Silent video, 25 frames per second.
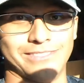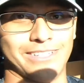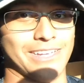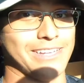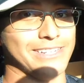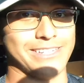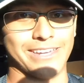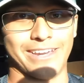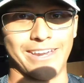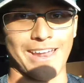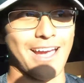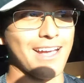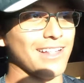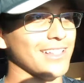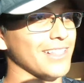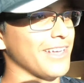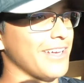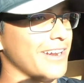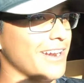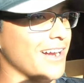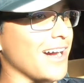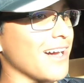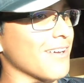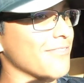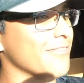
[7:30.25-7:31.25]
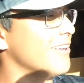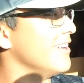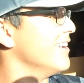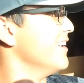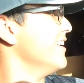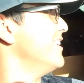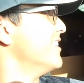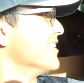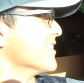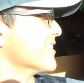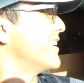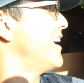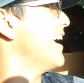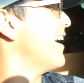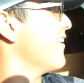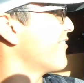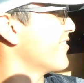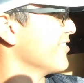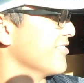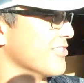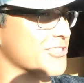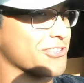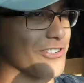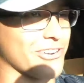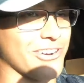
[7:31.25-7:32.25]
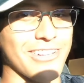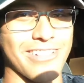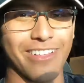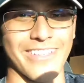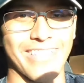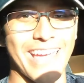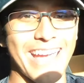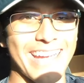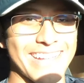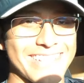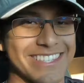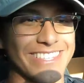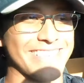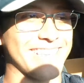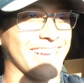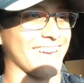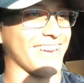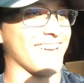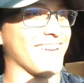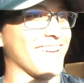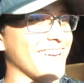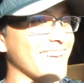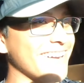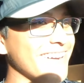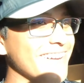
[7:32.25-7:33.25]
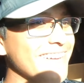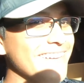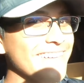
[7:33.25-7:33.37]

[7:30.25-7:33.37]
he did not let off, and he just kept control of that sucker.